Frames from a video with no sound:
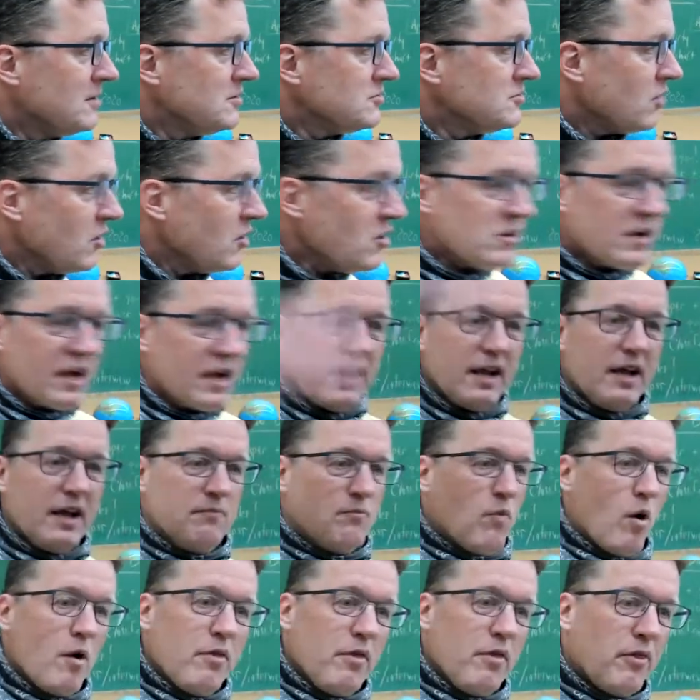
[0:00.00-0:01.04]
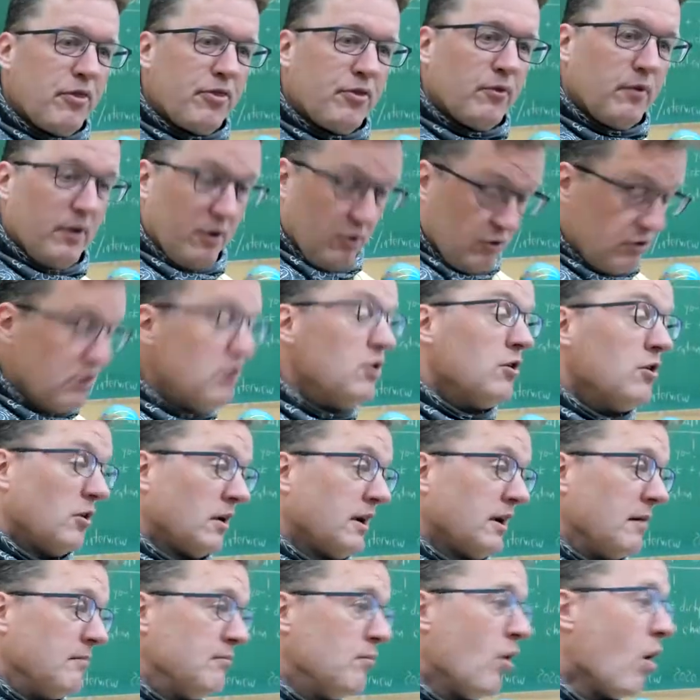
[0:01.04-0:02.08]
So you can get more than you do
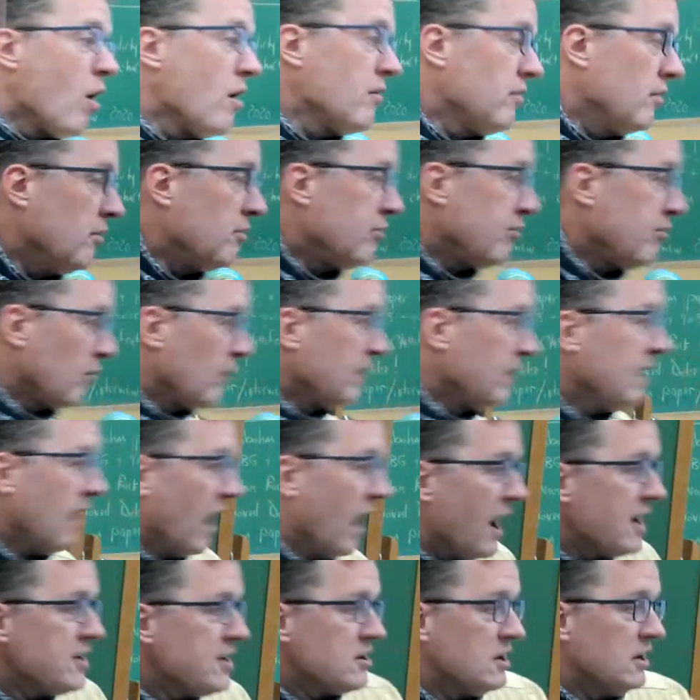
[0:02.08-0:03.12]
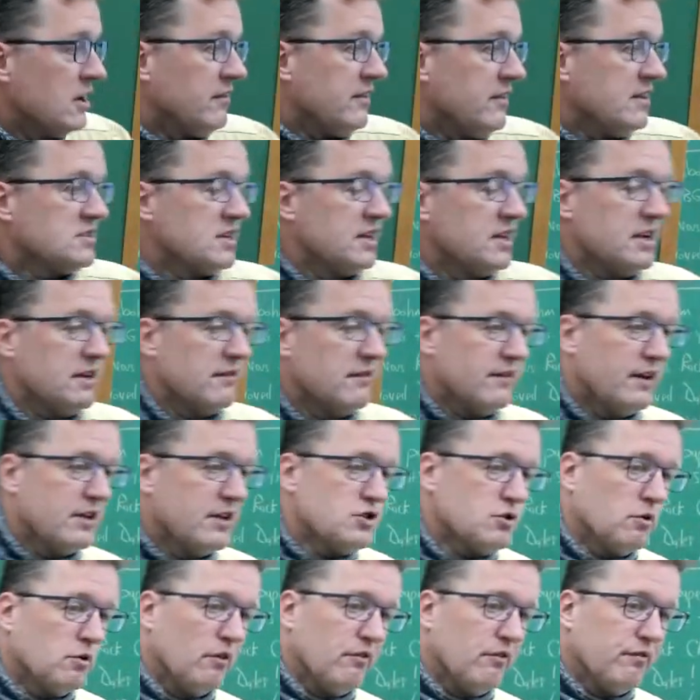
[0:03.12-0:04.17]
get more than 300 of these
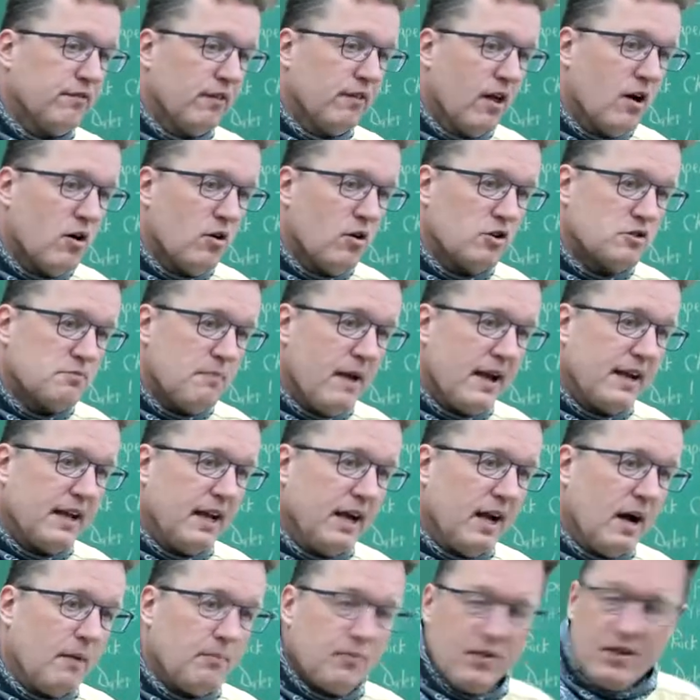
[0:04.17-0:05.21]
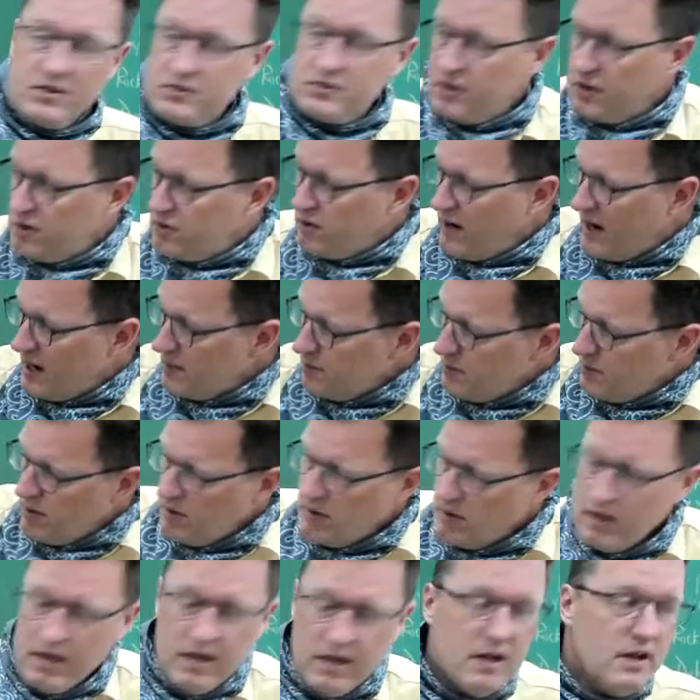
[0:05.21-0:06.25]
individual flows making up this
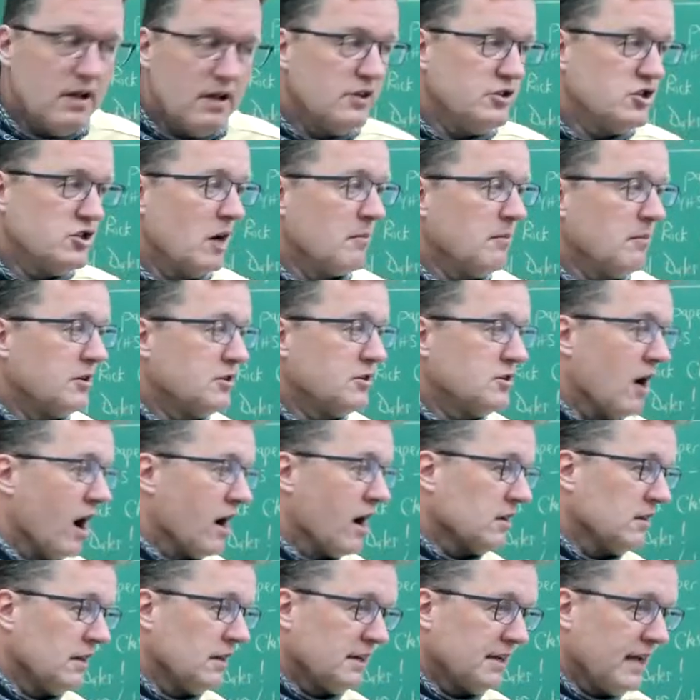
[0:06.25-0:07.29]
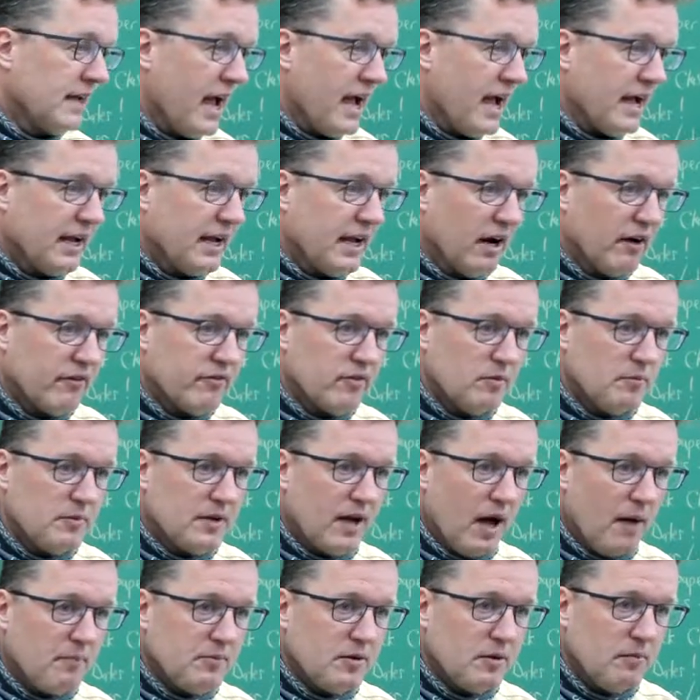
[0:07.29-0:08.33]
incredible German chocolate cake here from
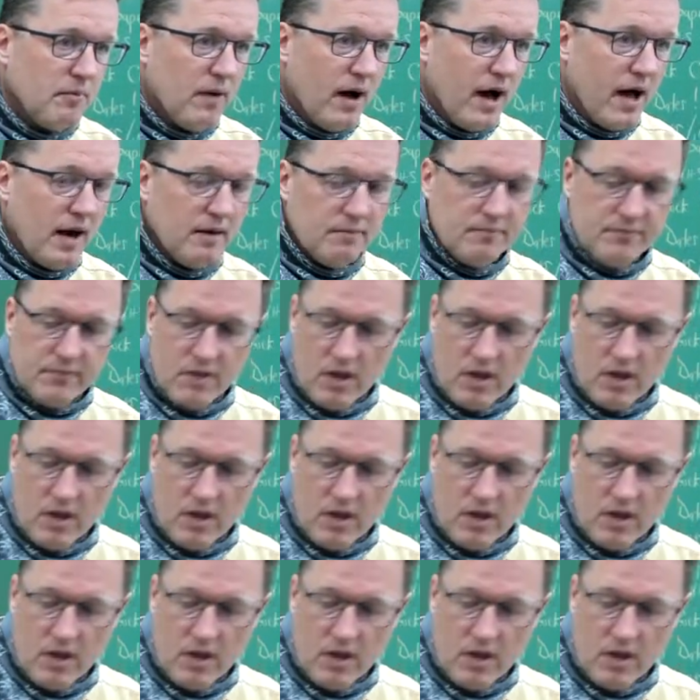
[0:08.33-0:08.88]
top to bottom.